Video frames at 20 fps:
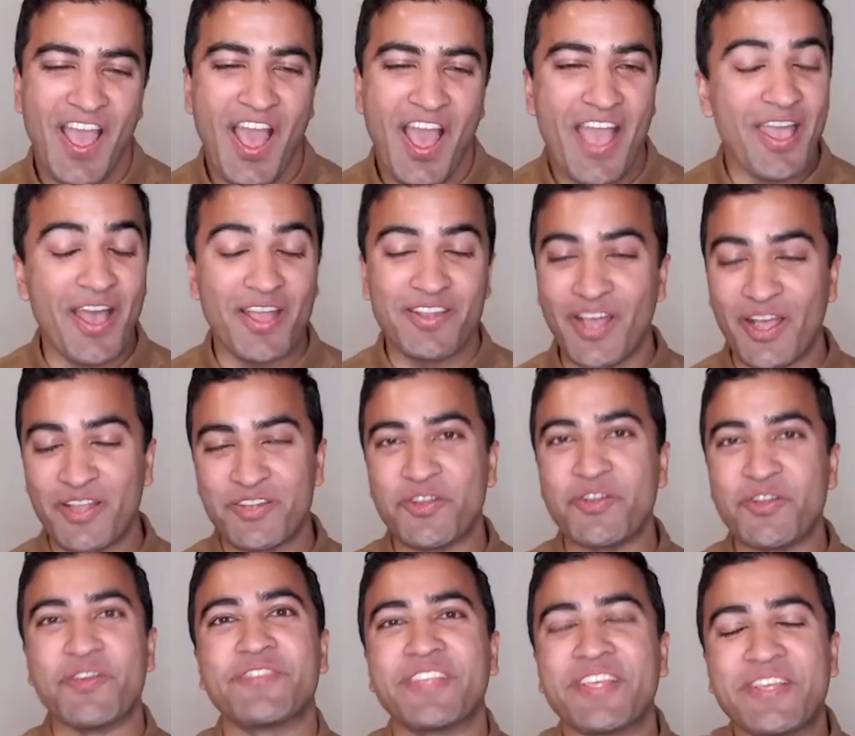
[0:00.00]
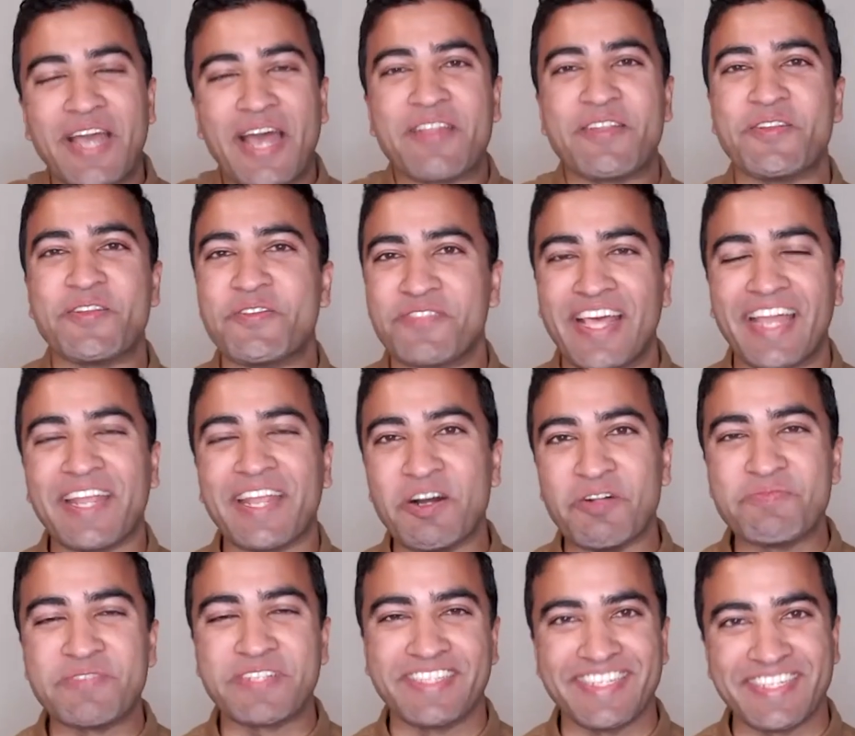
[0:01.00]
Yeah, I don't know if that
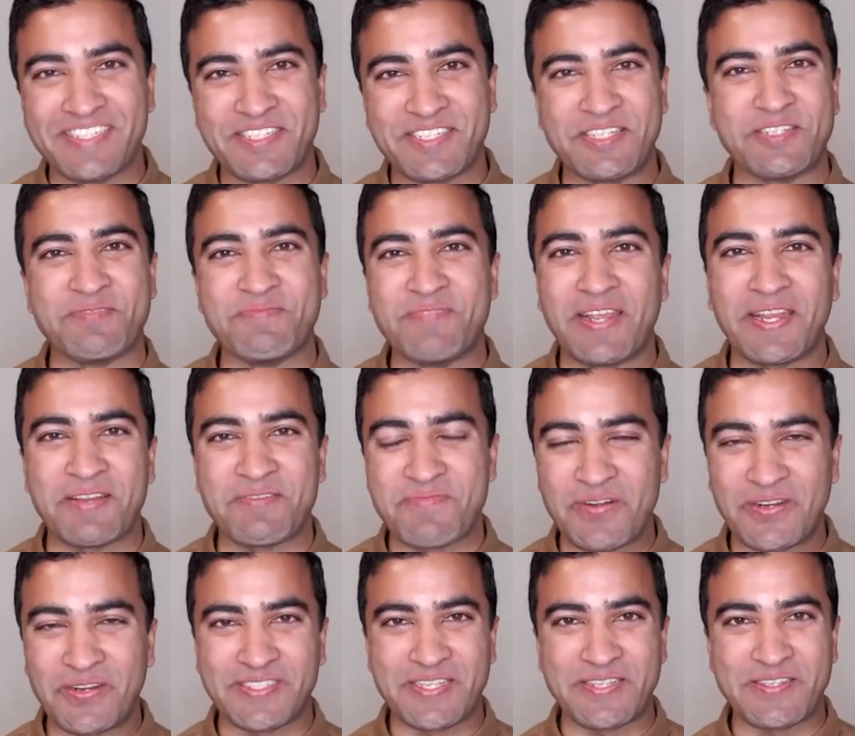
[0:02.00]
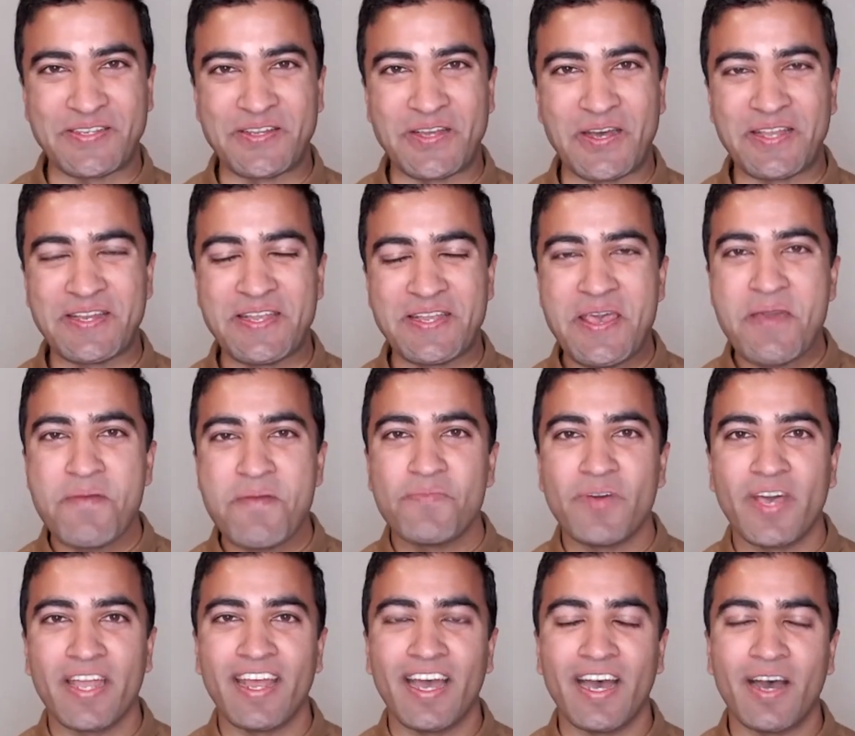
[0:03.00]
helps in the decision-making process or not.
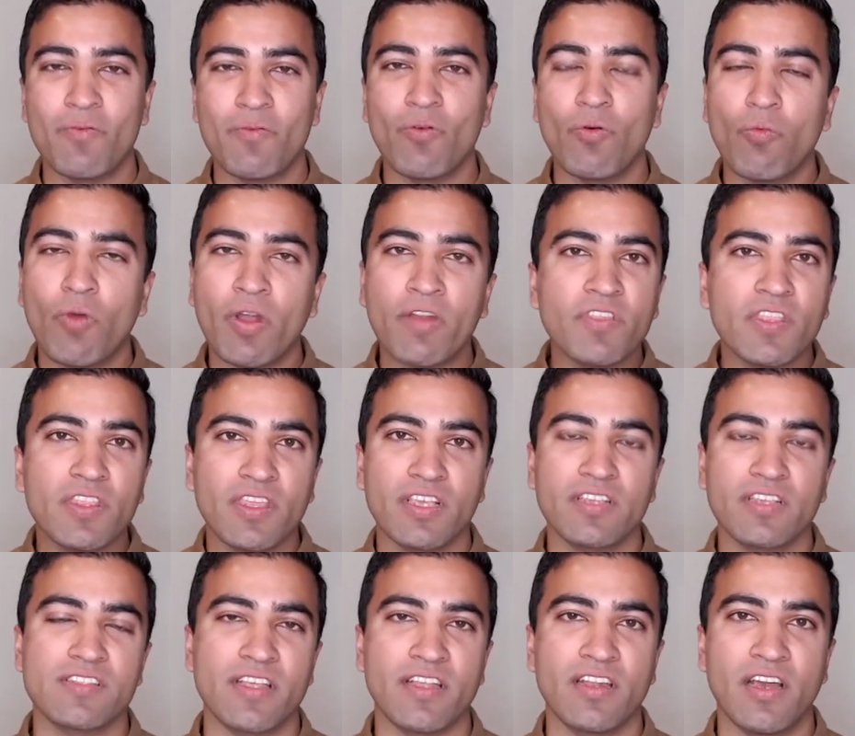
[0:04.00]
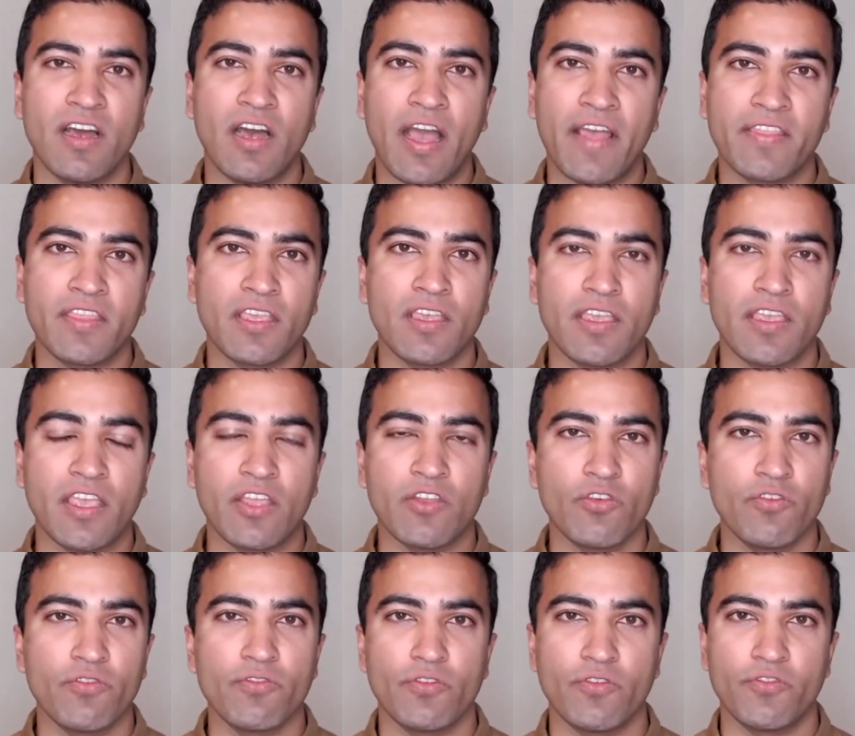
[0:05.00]
But one of the things that I think, again,
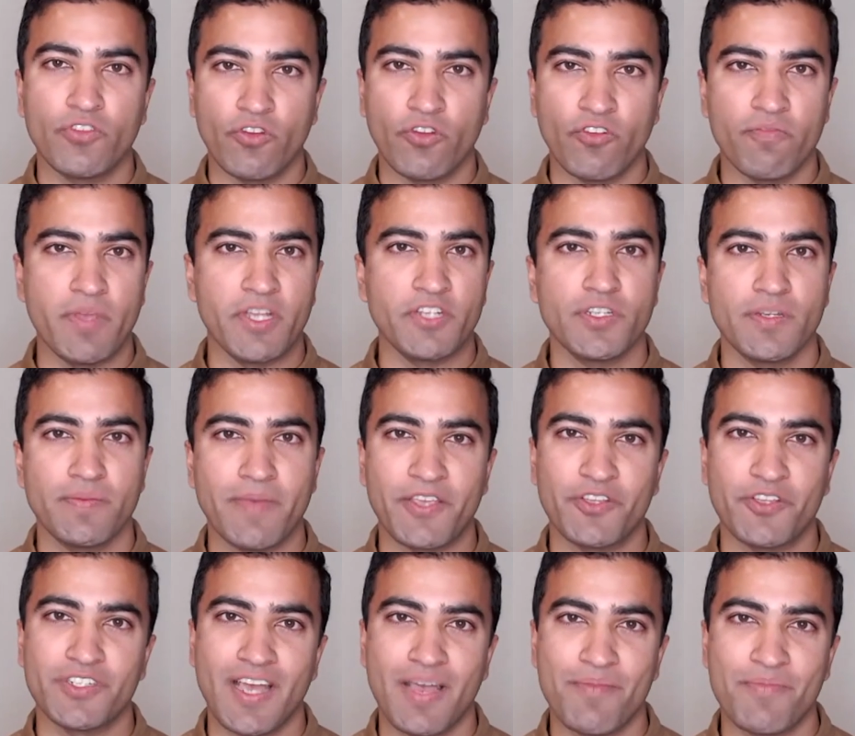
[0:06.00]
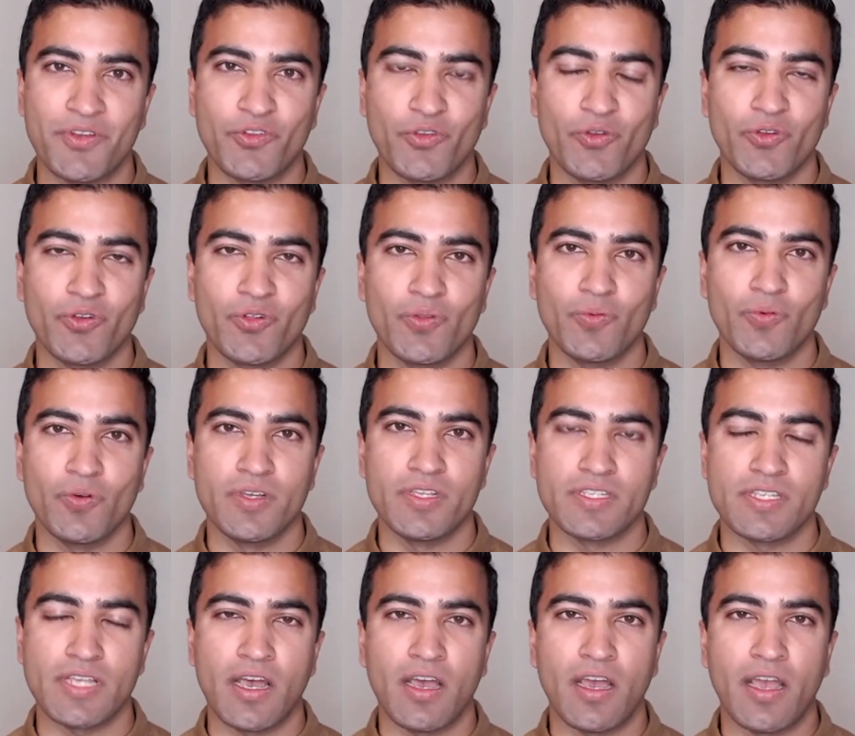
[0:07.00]
you sort of mentioned about your time at Google was
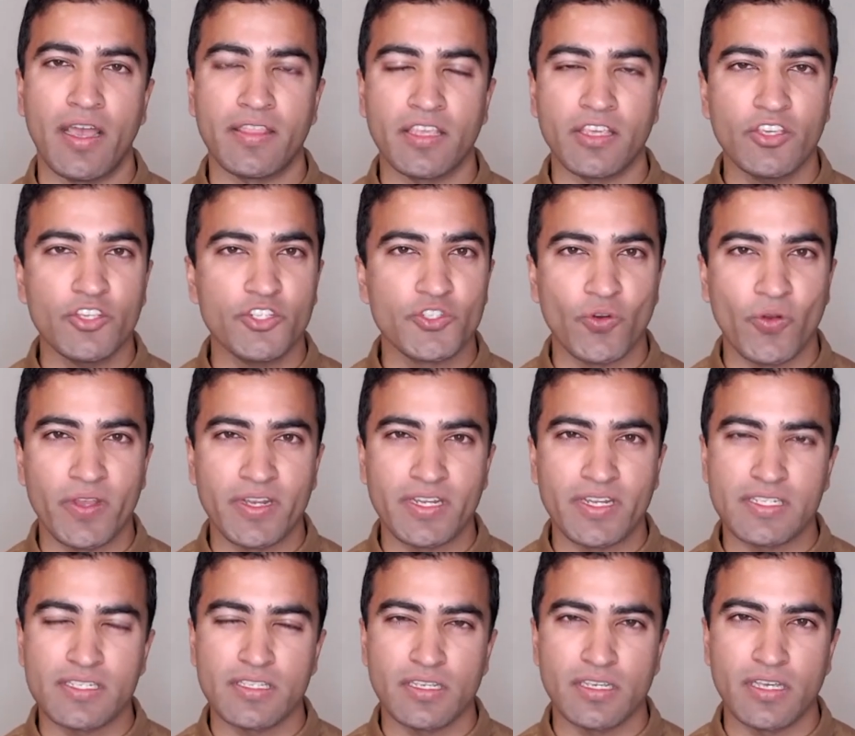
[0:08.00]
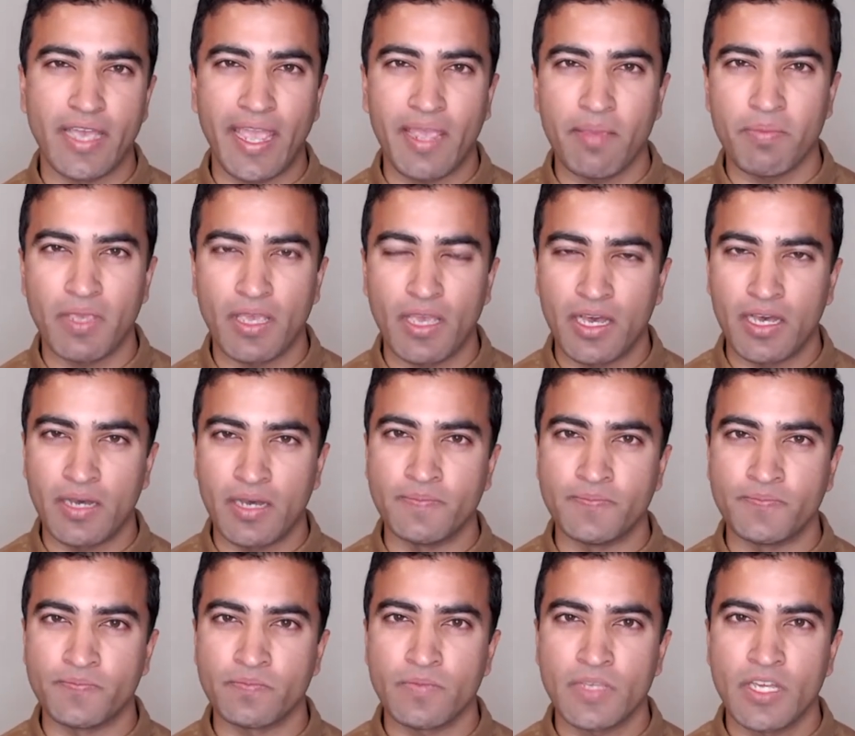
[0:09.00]
I think you joined as part of
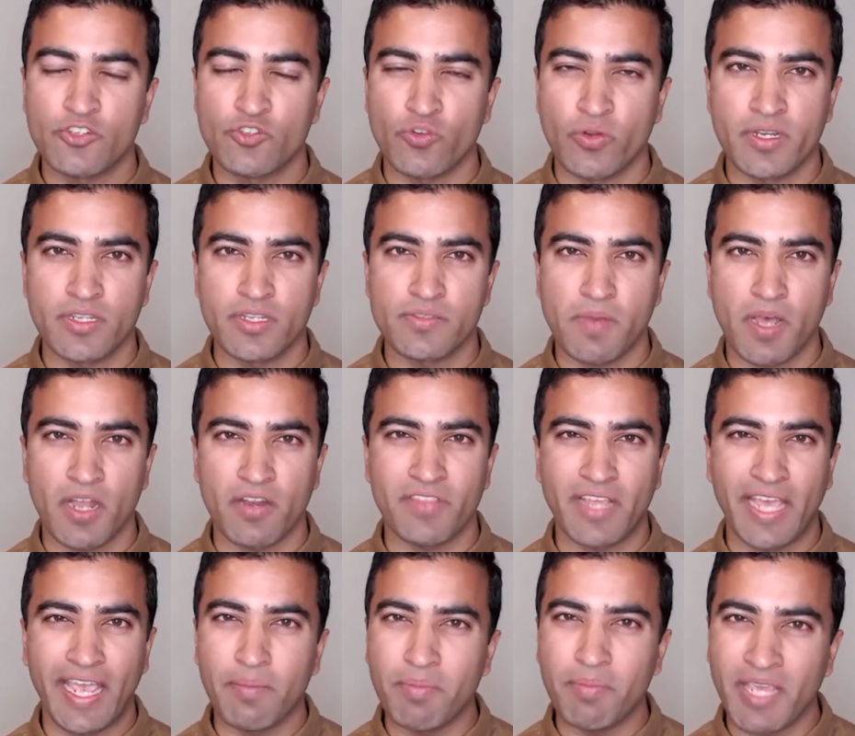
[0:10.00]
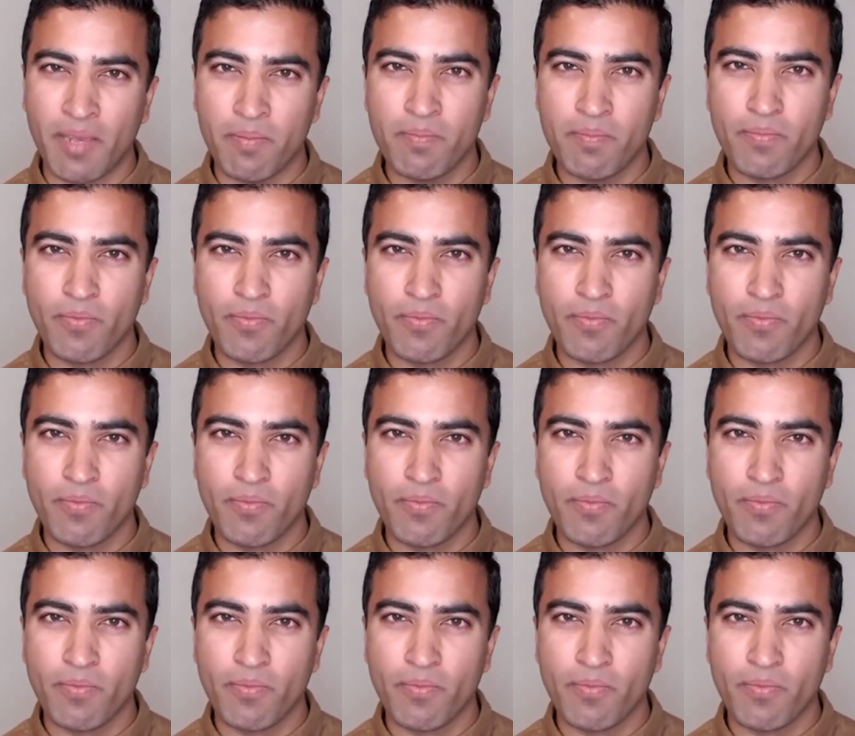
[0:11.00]
the APM